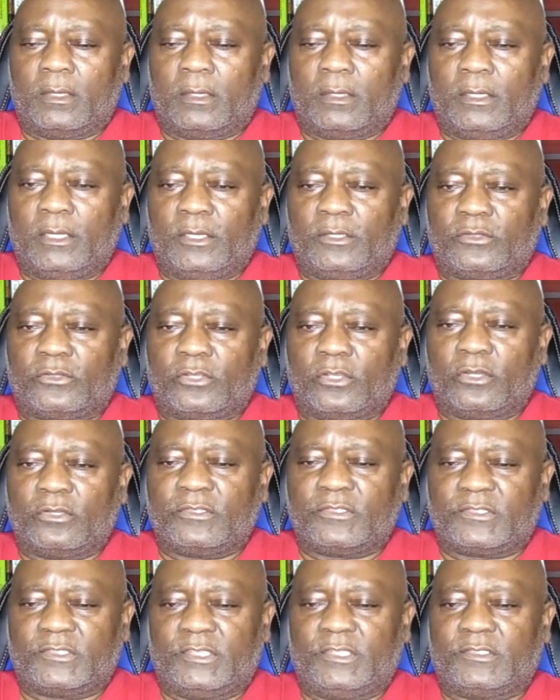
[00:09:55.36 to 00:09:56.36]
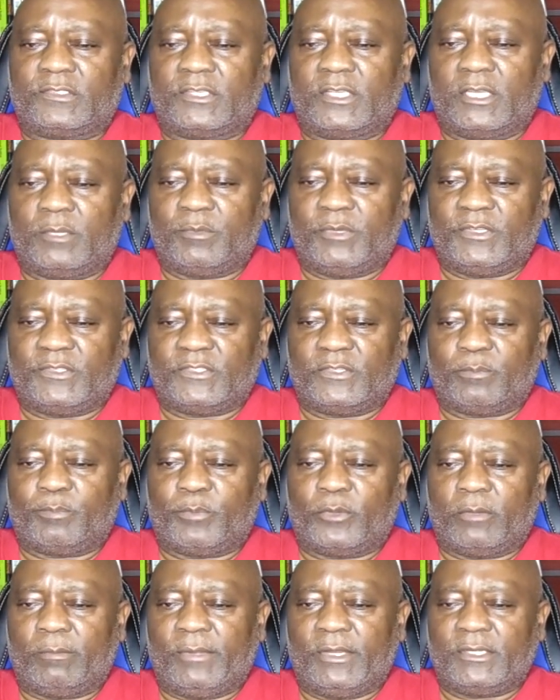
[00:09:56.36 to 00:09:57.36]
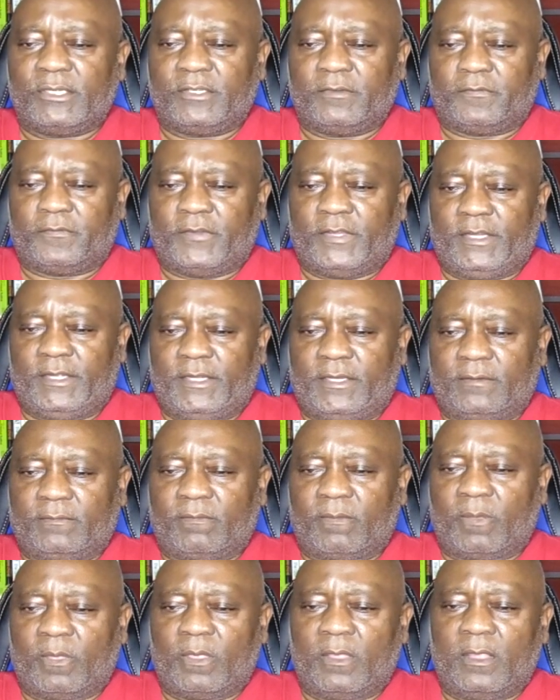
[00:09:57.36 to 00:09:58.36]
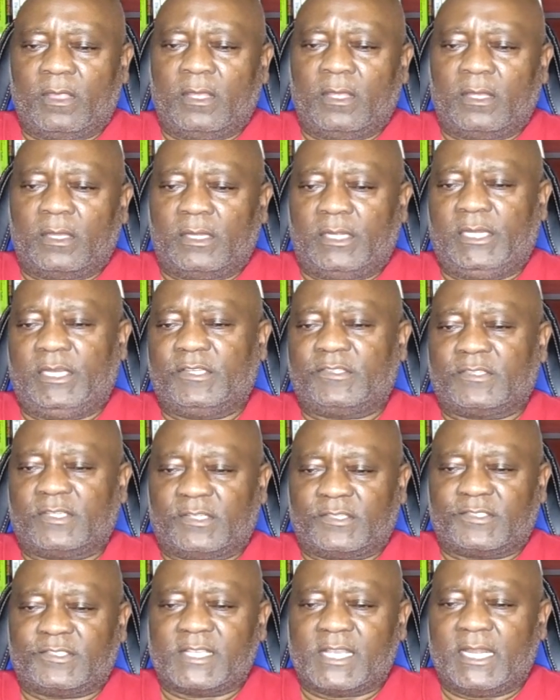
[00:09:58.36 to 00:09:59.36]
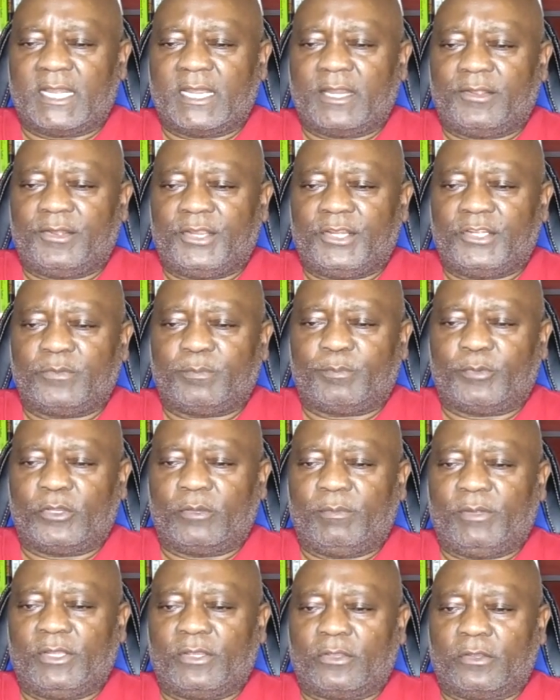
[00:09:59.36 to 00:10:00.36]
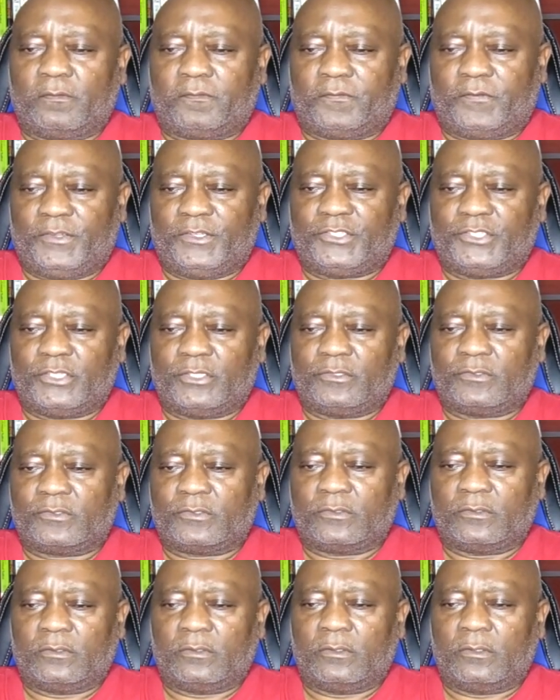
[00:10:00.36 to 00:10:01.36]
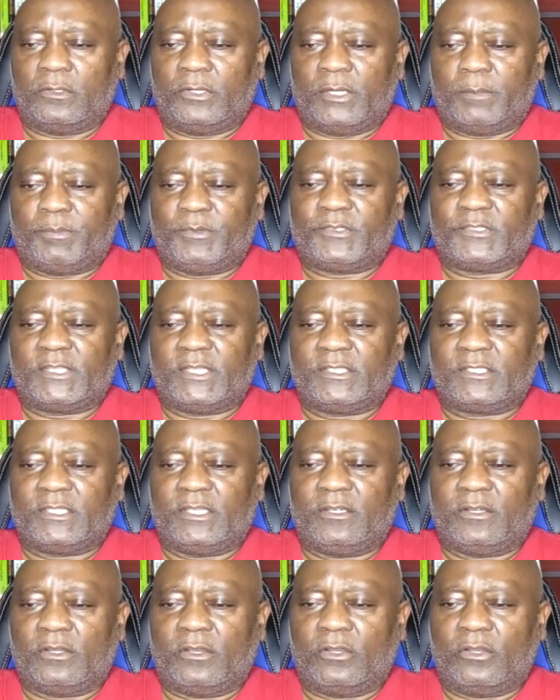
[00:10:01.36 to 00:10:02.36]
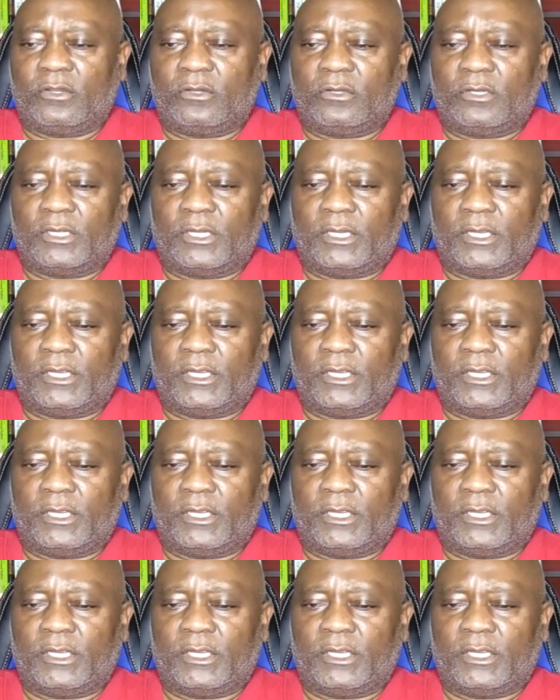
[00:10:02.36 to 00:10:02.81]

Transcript: The third system is a public defender. These are salaried public officials representing all